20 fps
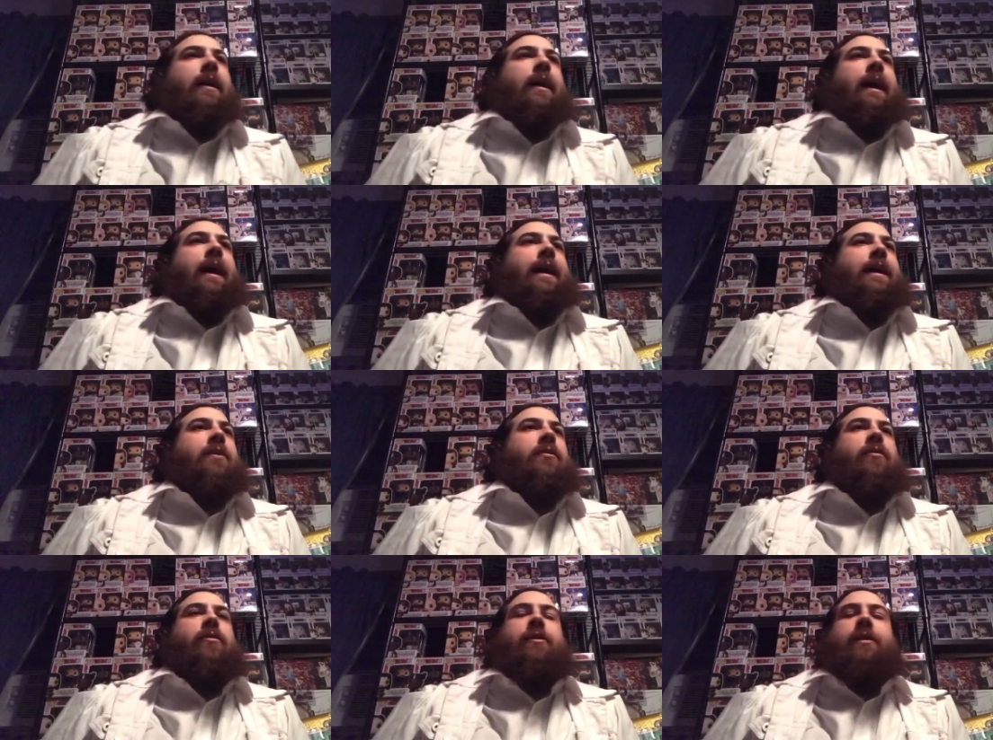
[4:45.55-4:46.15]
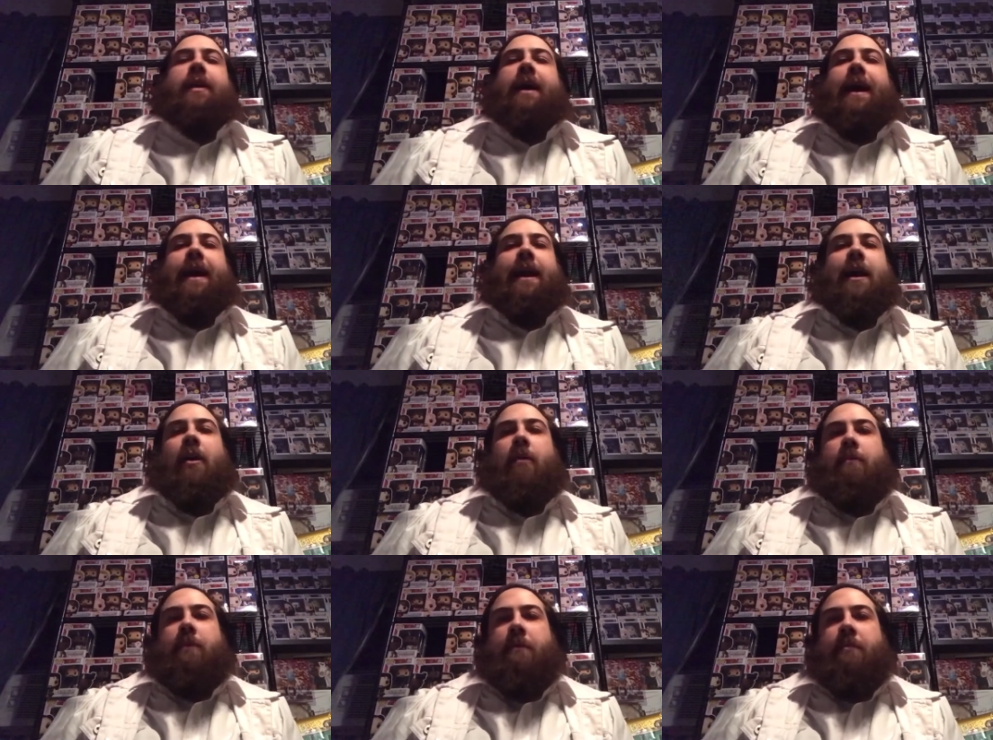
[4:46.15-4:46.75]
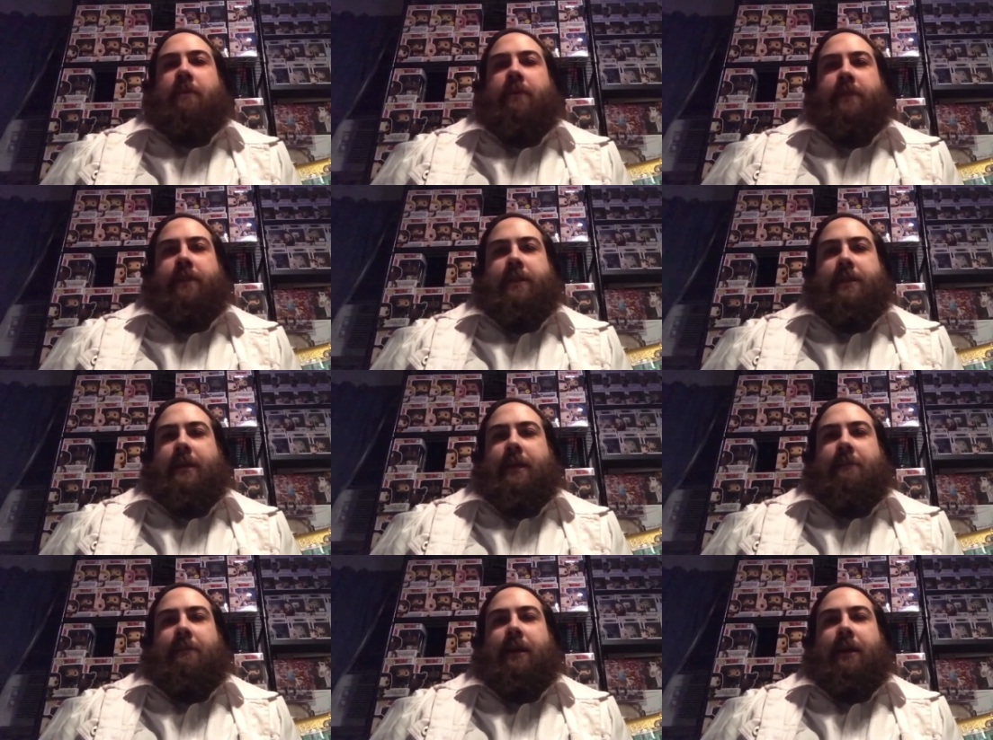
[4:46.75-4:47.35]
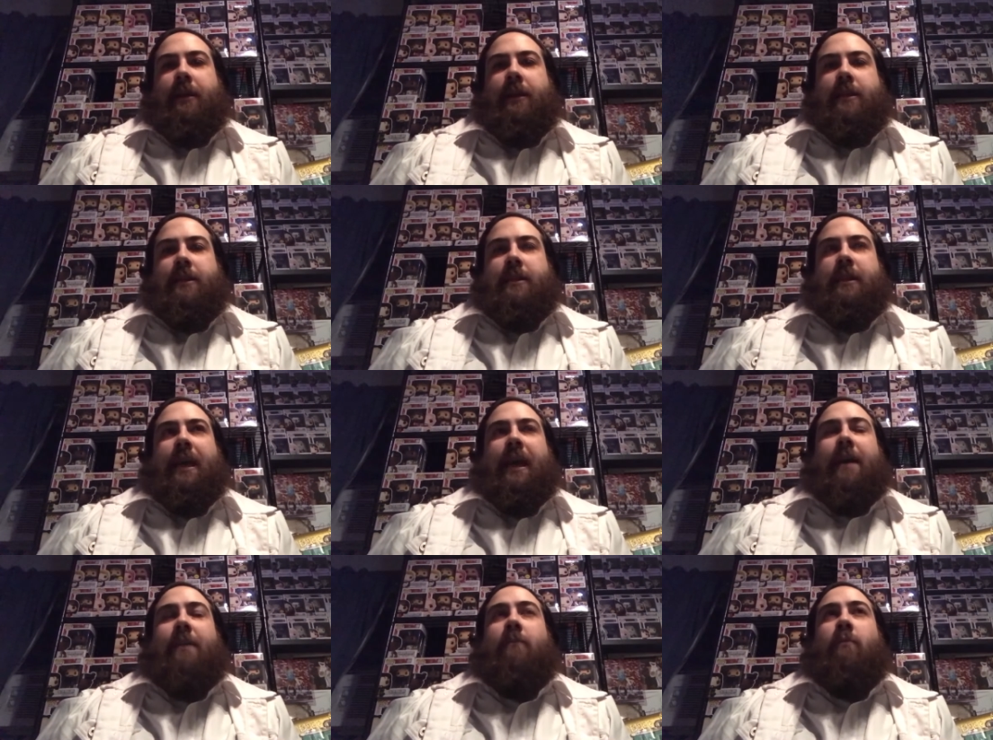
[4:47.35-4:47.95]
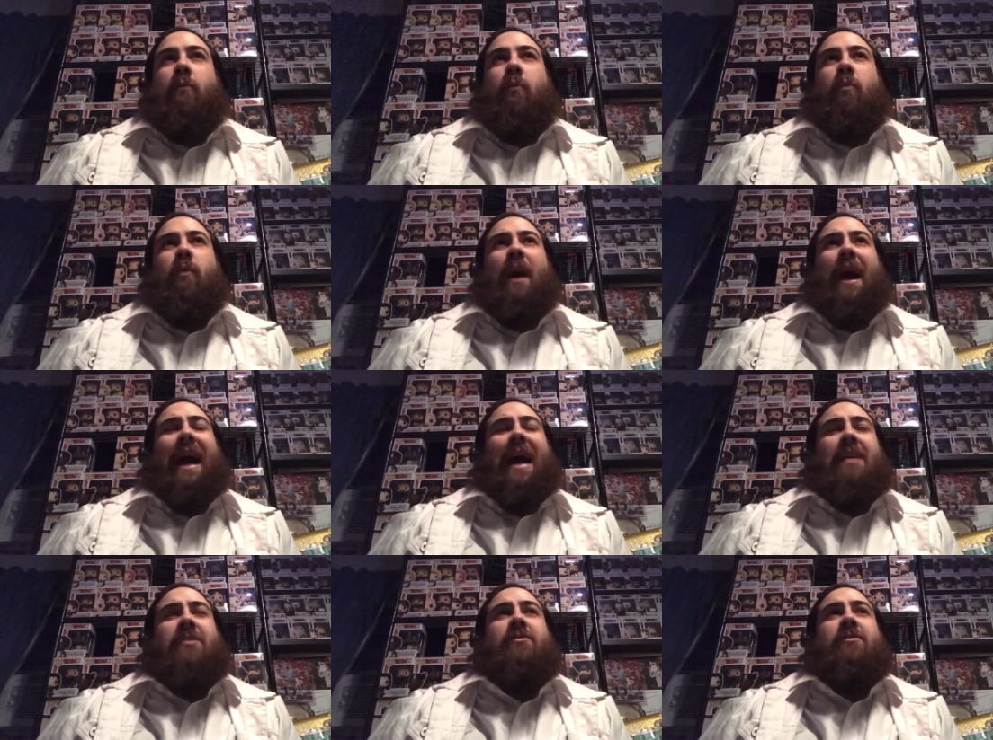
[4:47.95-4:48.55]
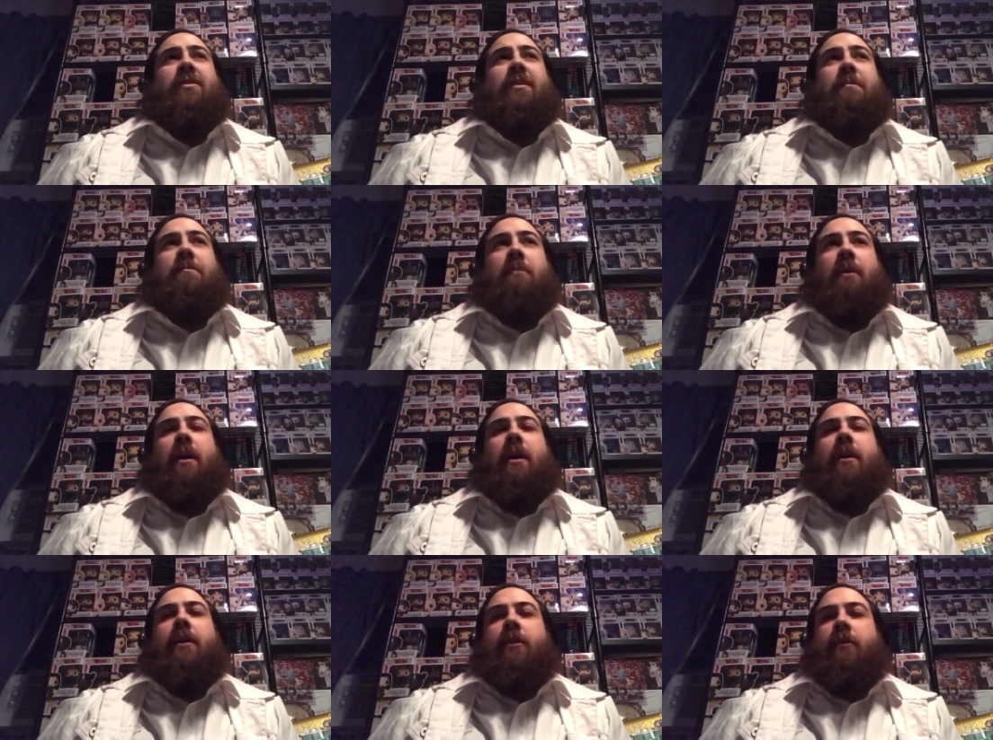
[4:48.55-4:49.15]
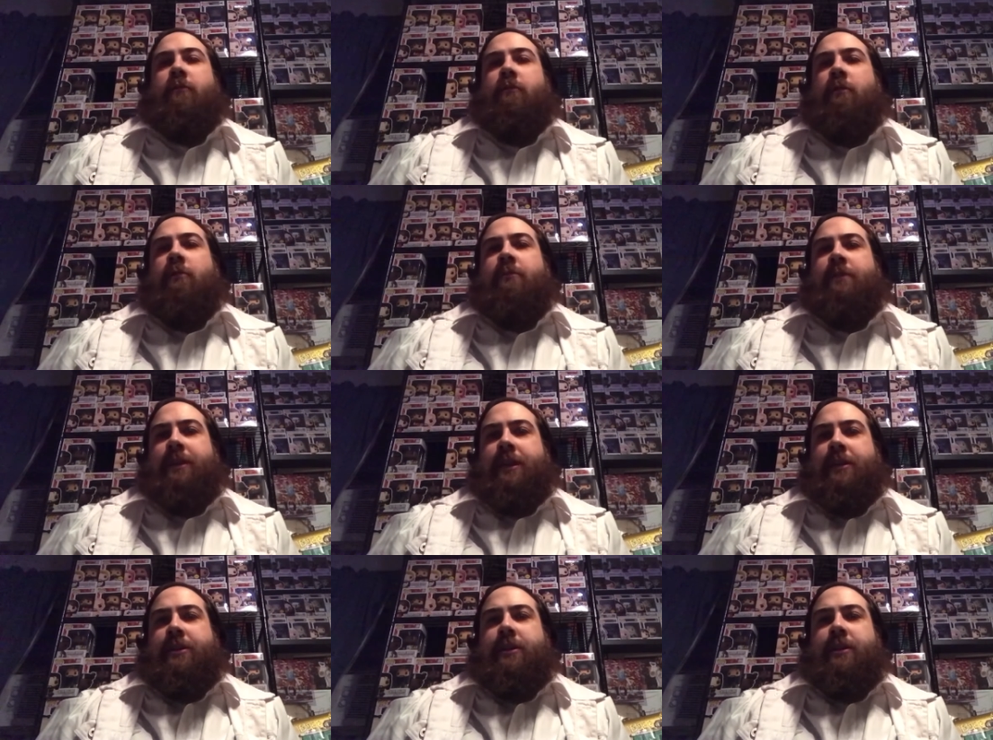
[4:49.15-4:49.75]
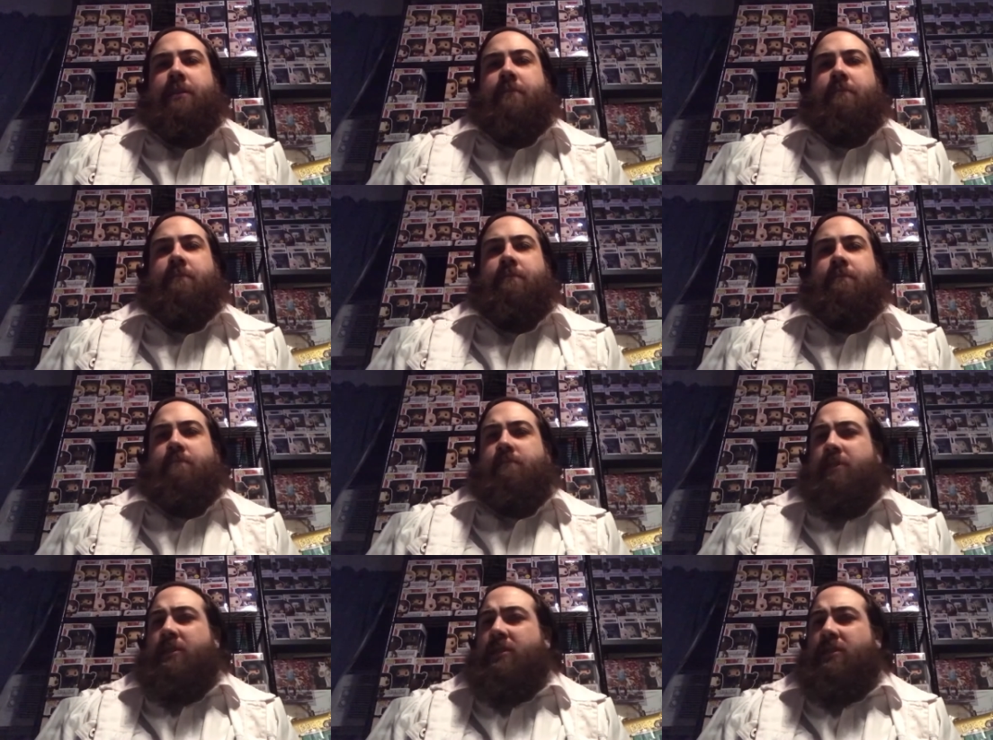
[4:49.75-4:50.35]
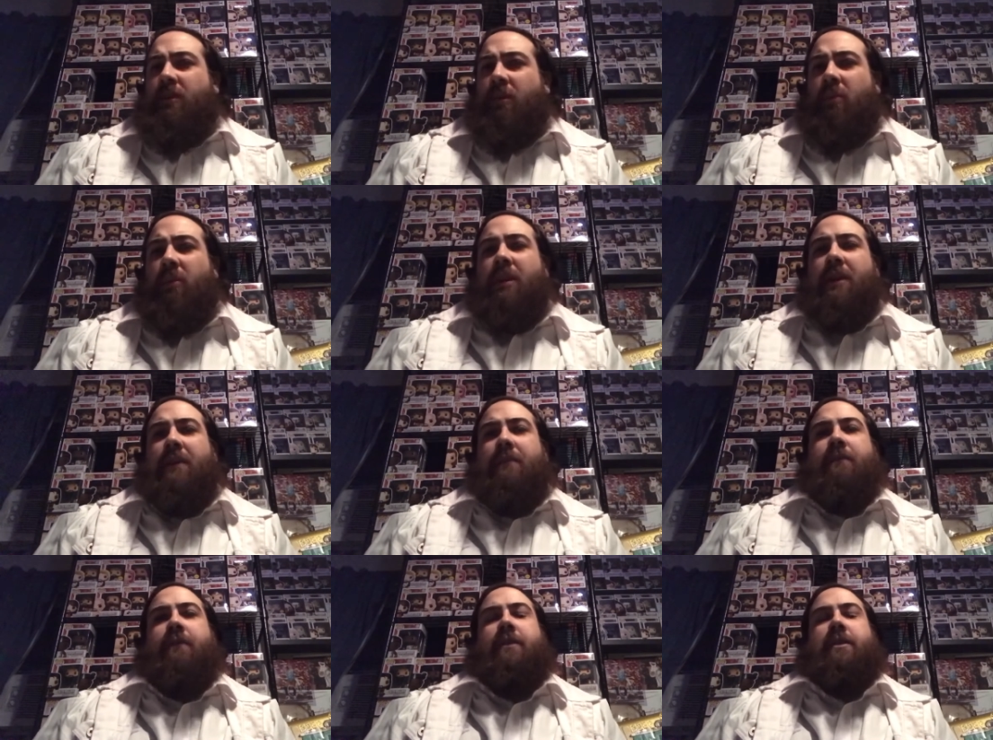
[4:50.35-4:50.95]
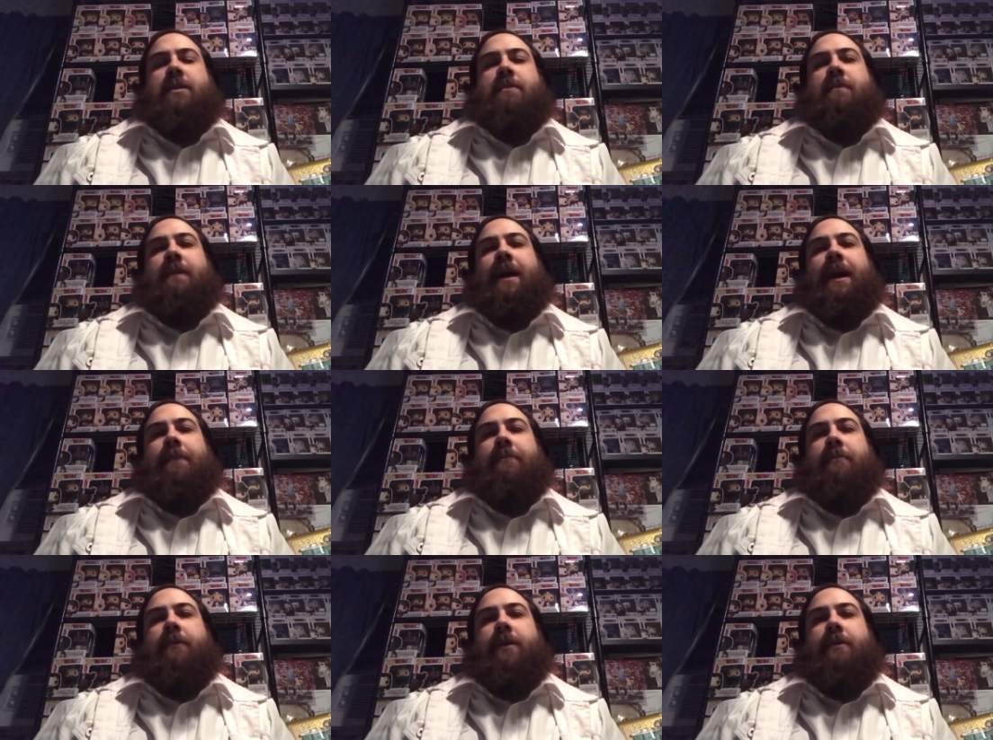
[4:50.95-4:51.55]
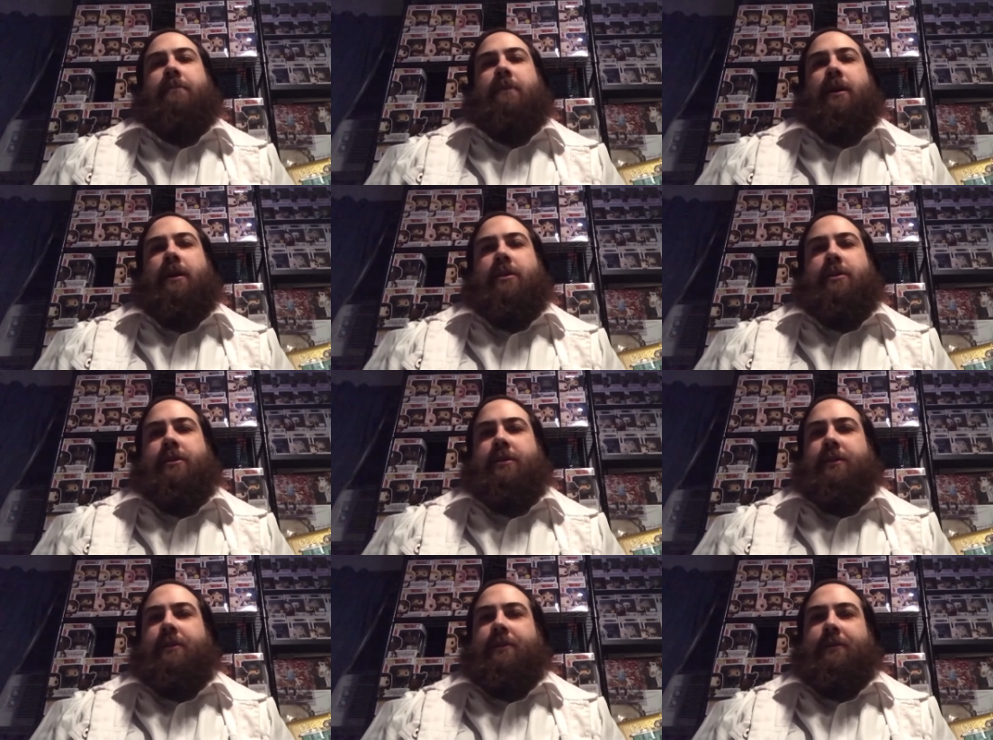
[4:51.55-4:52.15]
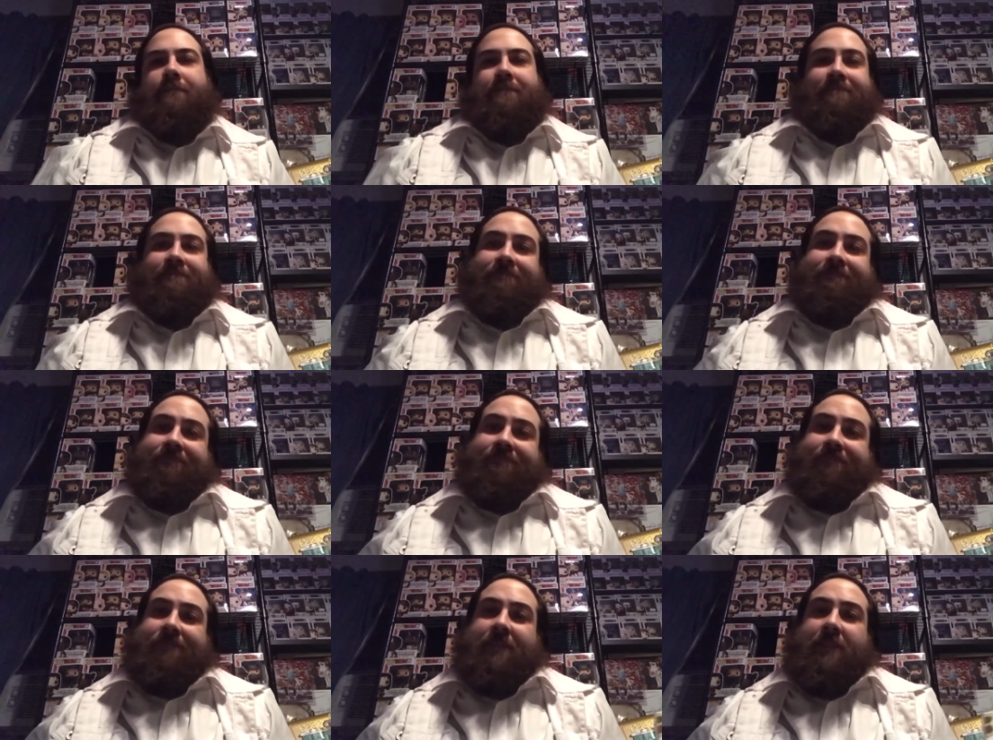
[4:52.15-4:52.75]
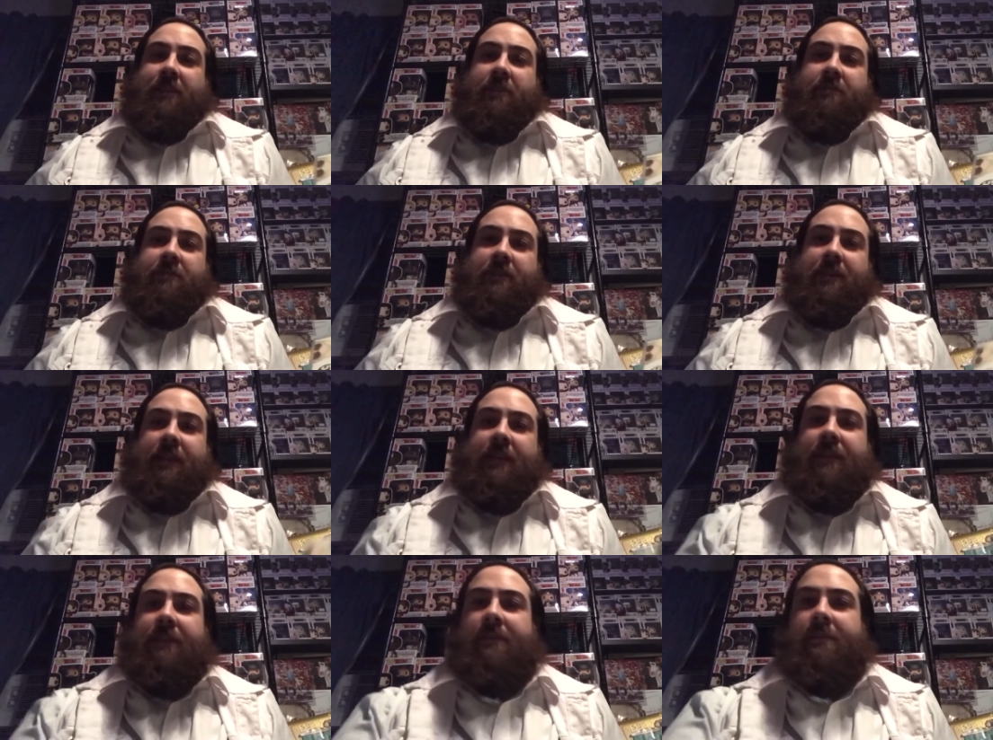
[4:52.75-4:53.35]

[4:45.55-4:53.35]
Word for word: I could not help but put this on my list. I actually bought the Woo Edition solely for this pop, pretty much. Guilty.